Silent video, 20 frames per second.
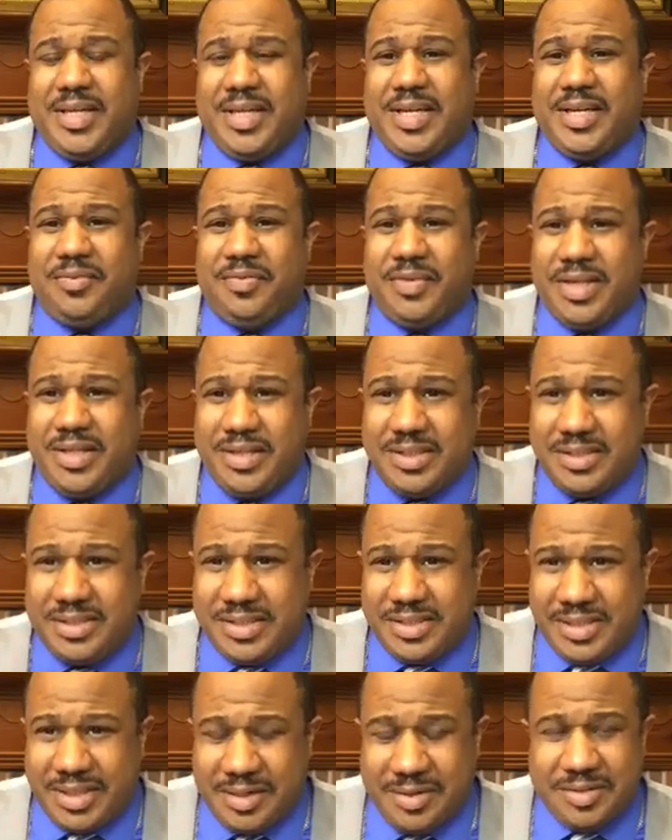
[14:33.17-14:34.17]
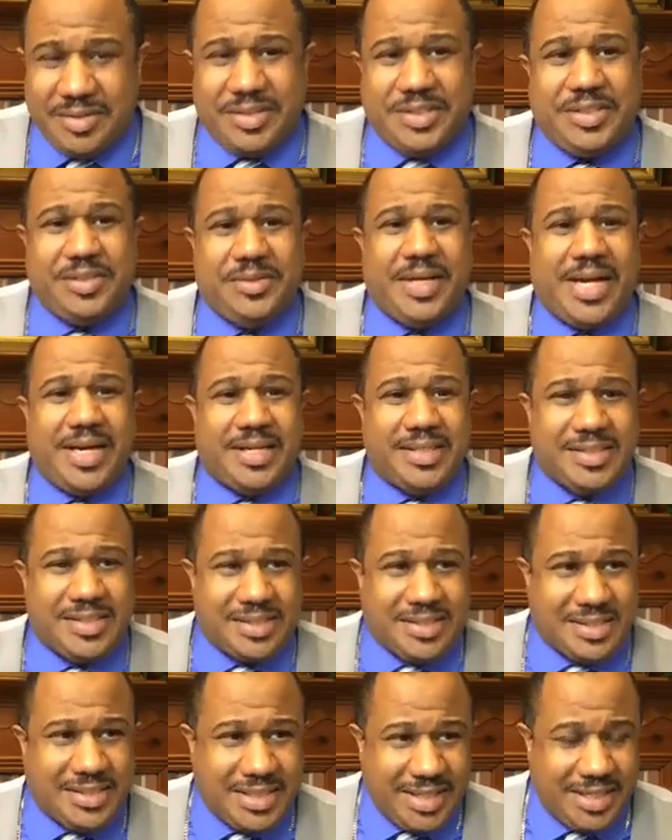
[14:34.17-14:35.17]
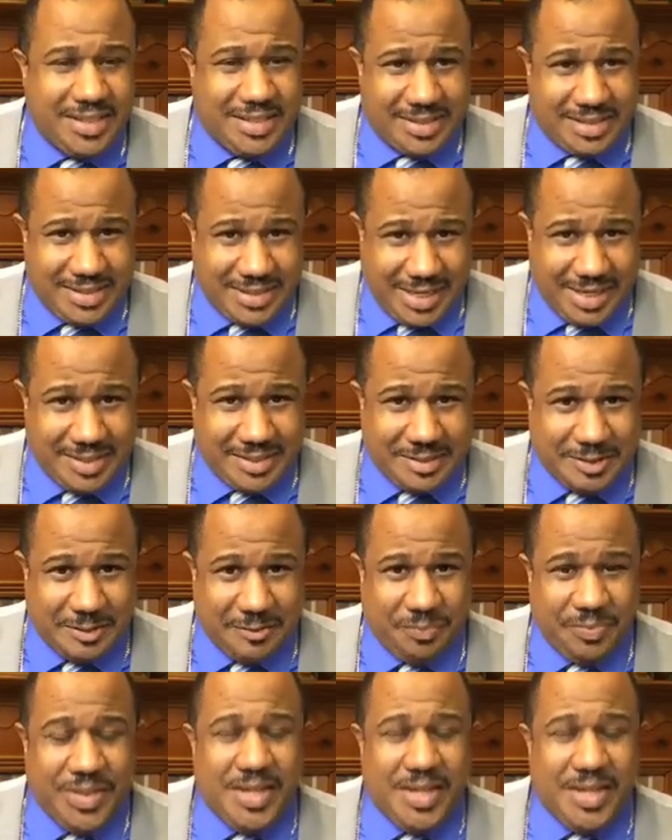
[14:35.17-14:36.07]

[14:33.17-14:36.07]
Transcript: if in the church you had a sin detector